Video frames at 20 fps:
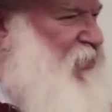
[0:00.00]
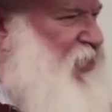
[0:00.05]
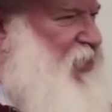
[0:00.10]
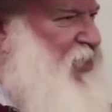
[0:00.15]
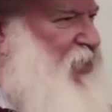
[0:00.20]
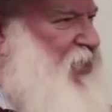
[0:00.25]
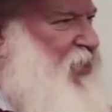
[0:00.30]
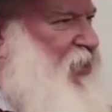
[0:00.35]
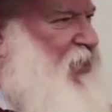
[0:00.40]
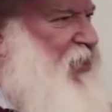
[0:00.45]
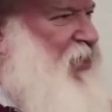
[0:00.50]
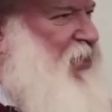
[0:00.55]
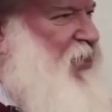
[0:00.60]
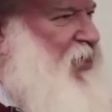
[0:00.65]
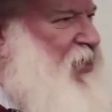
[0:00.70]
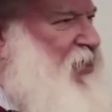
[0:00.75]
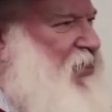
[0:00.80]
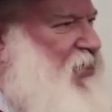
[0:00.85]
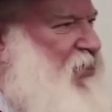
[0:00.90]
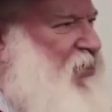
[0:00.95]
they,
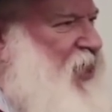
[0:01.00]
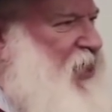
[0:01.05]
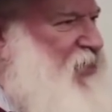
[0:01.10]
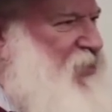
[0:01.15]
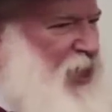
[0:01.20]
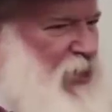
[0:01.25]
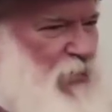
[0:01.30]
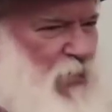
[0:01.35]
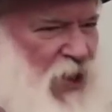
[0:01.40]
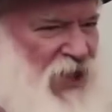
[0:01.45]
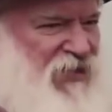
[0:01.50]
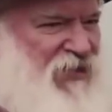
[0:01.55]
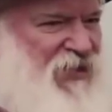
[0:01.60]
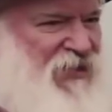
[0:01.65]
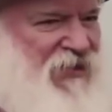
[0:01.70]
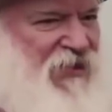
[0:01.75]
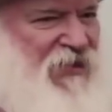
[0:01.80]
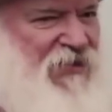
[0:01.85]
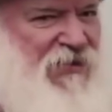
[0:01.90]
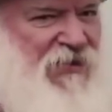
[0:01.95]
they, they
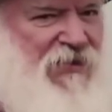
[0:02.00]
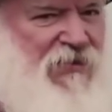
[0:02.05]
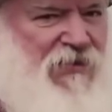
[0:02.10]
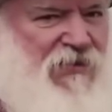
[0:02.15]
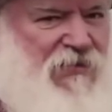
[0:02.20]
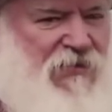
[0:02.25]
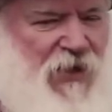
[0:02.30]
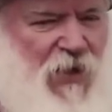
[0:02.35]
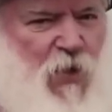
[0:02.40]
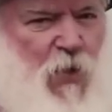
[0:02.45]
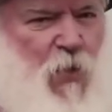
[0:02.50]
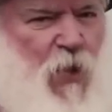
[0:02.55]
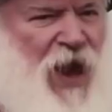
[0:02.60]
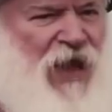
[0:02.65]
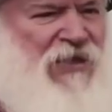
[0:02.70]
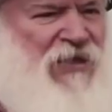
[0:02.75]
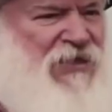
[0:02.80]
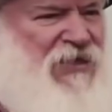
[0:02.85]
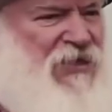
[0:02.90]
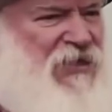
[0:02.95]
wanted the, the, the
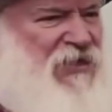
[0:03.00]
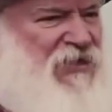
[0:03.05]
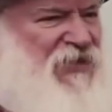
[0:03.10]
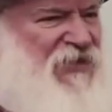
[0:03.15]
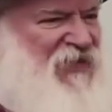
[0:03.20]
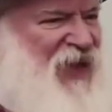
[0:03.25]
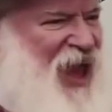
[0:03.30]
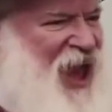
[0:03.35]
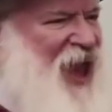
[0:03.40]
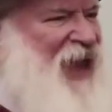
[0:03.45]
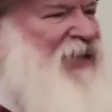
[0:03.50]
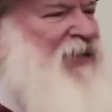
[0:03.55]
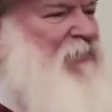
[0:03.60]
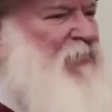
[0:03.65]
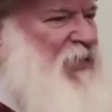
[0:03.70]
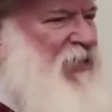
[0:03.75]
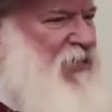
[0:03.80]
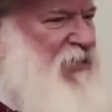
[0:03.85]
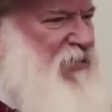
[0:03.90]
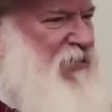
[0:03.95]
qualities of
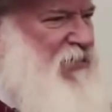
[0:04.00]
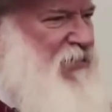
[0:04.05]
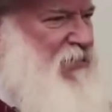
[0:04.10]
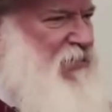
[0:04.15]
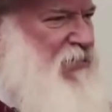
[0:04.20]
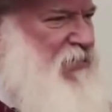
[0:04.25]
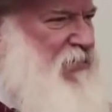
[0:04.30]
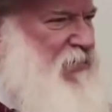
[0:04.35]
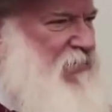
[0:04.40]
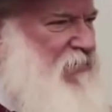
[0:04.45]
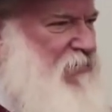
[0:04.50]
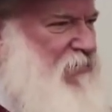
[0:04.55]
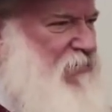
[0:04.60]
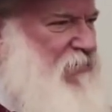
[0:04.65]
animals,